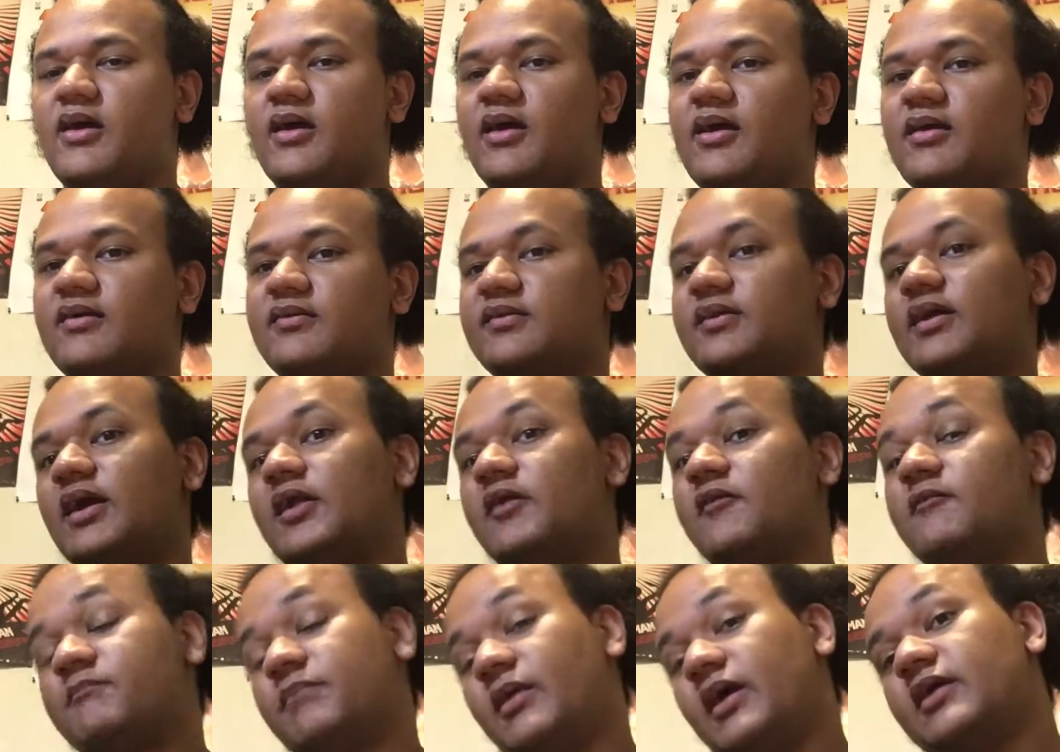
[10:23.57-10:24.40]
Instead
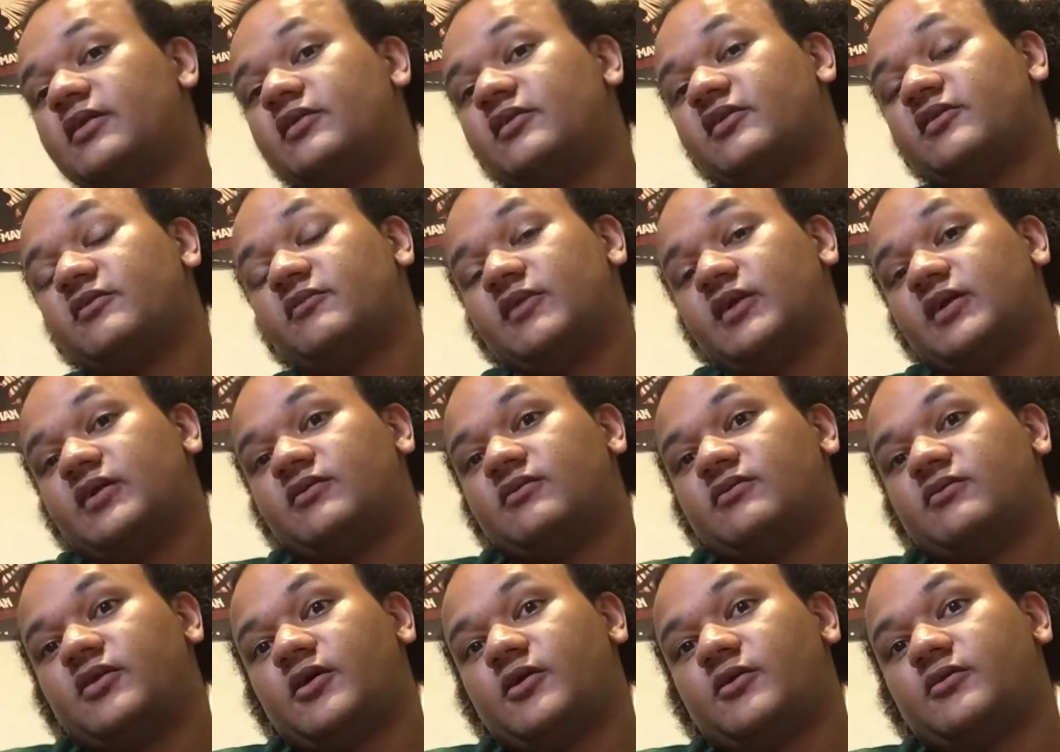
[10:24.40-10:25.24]
of buttons
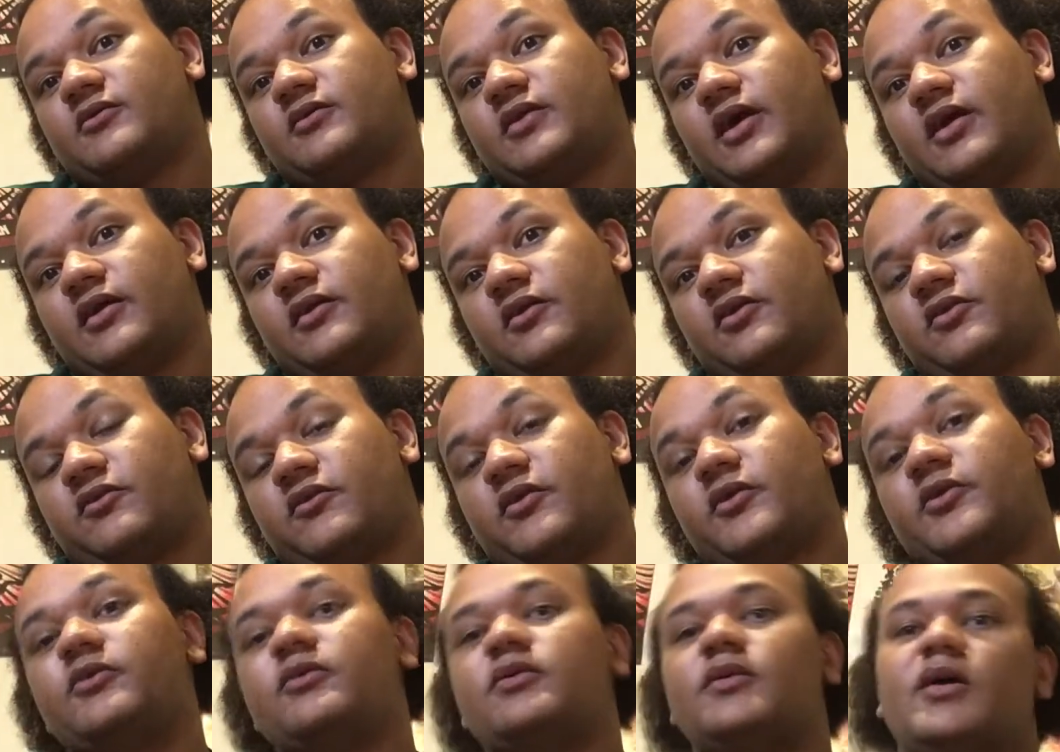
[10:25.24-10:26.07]
being thrown down his
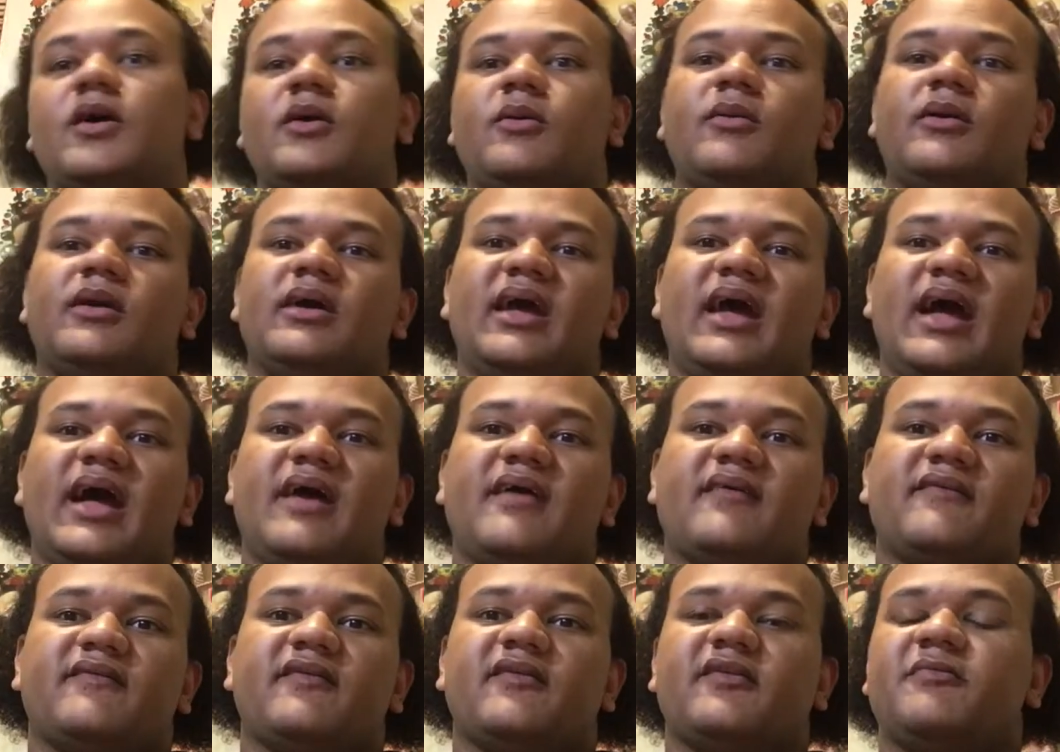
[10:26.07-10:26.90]
throat, we
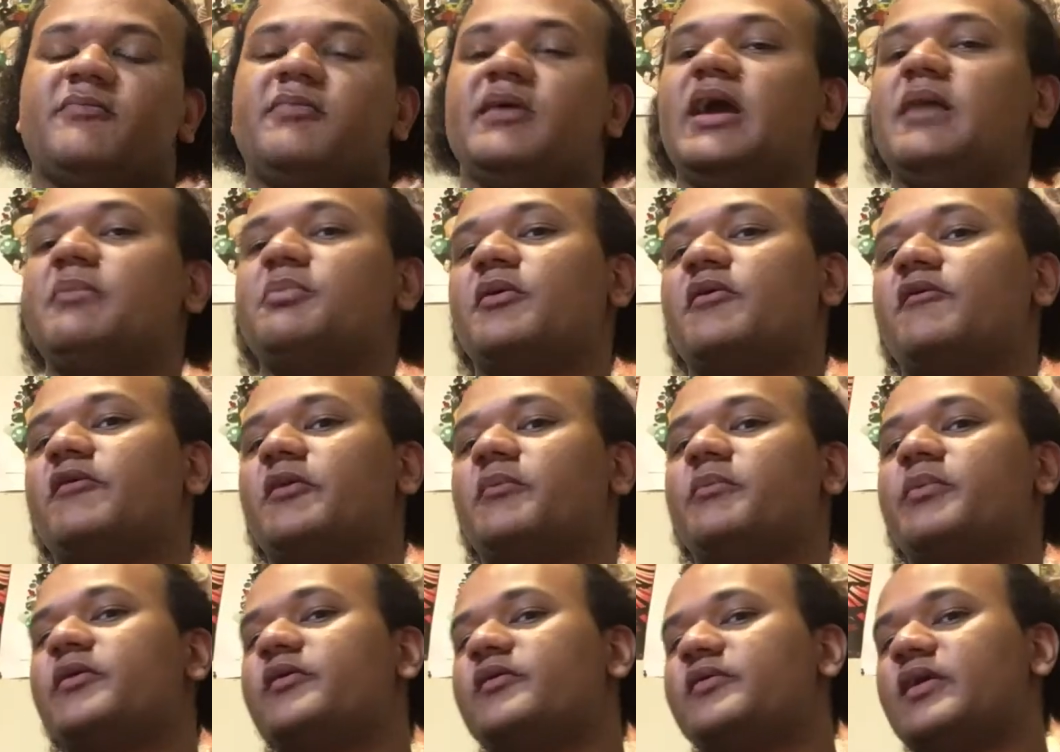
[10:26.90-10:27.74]
have his paper of the
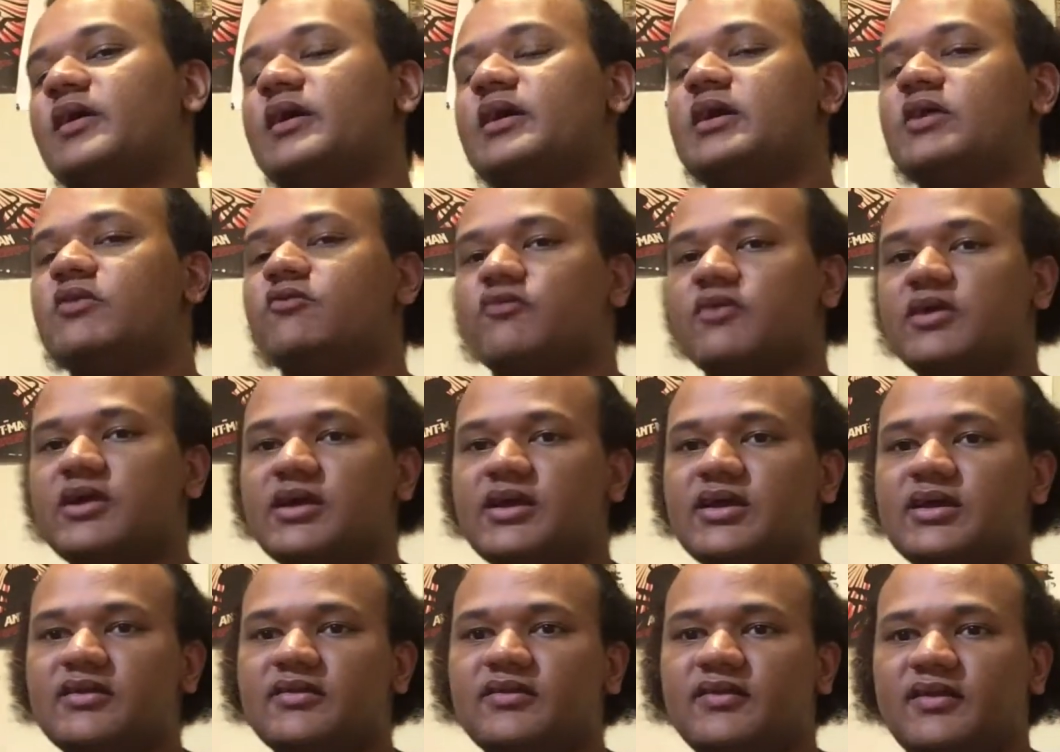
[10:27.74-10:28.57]
books that he
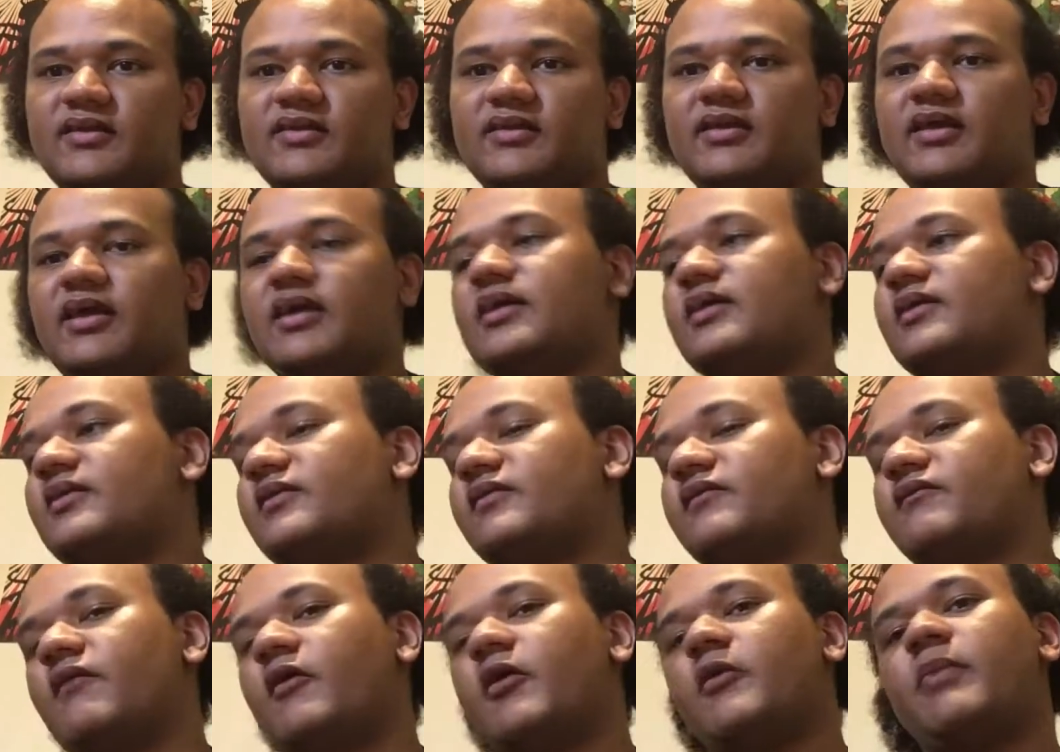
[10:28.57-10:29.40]
reads and that he's
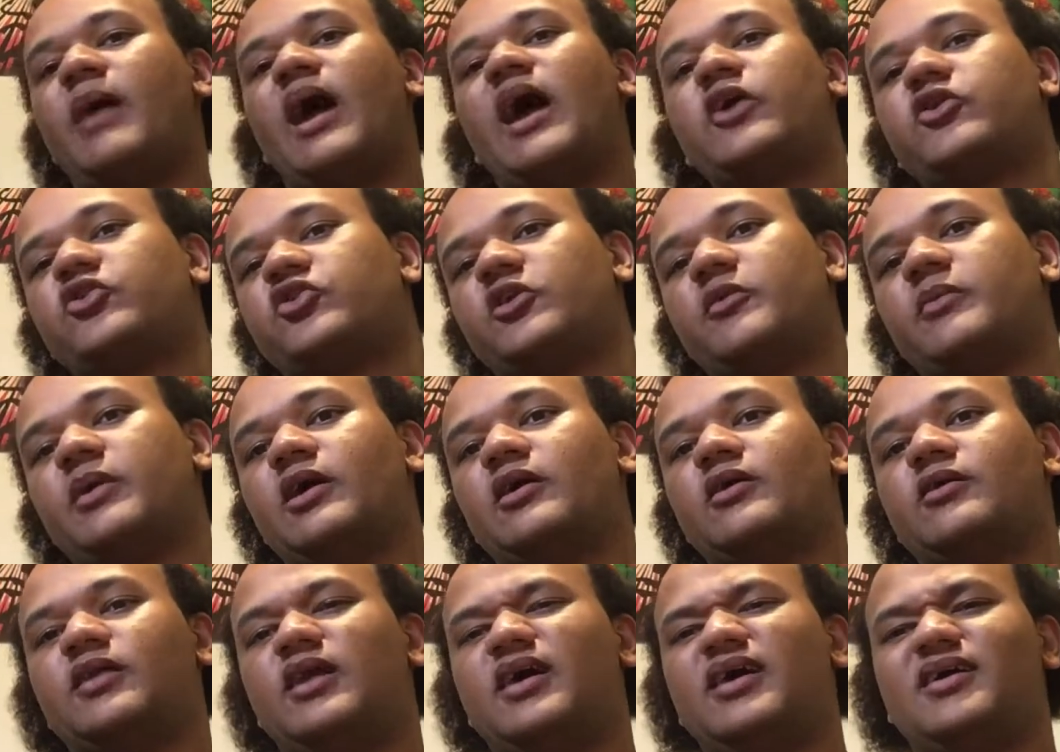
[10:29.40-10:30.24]
very passionate
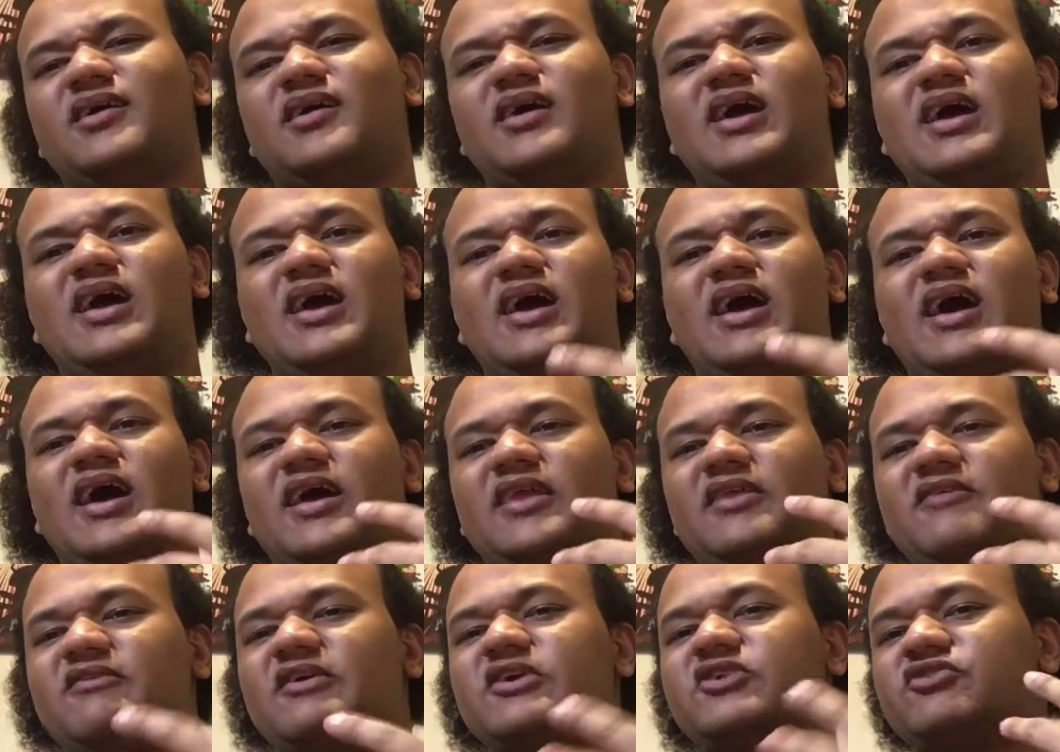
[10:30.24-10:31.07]
about, like
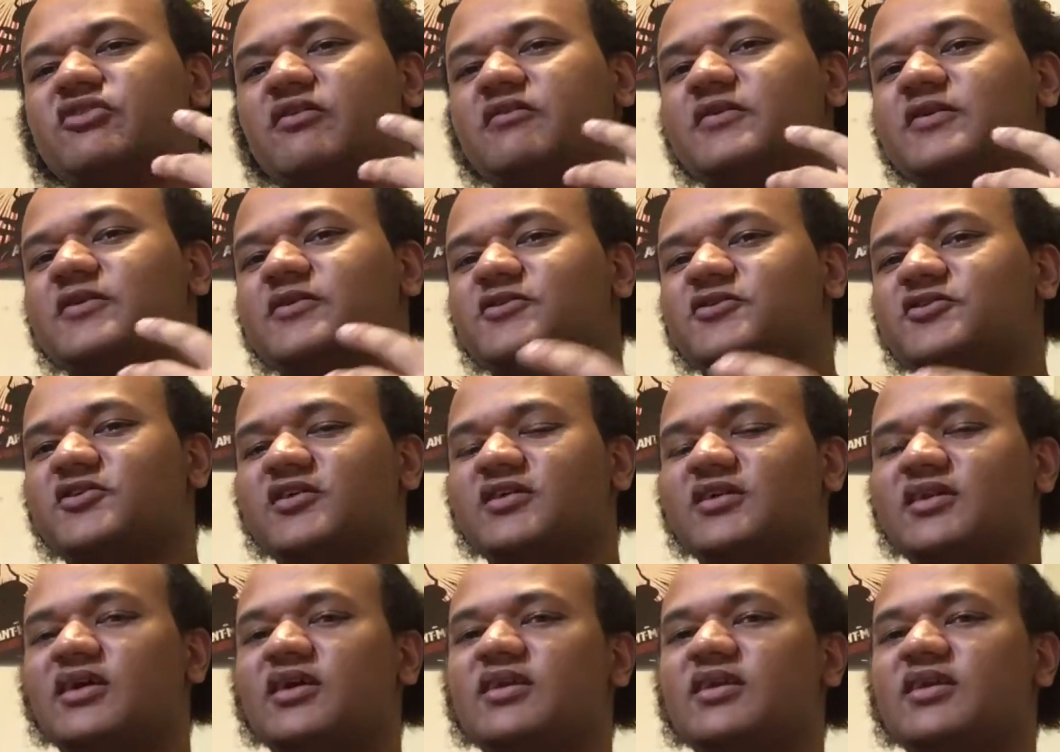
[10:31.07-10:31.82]
the French Revolution.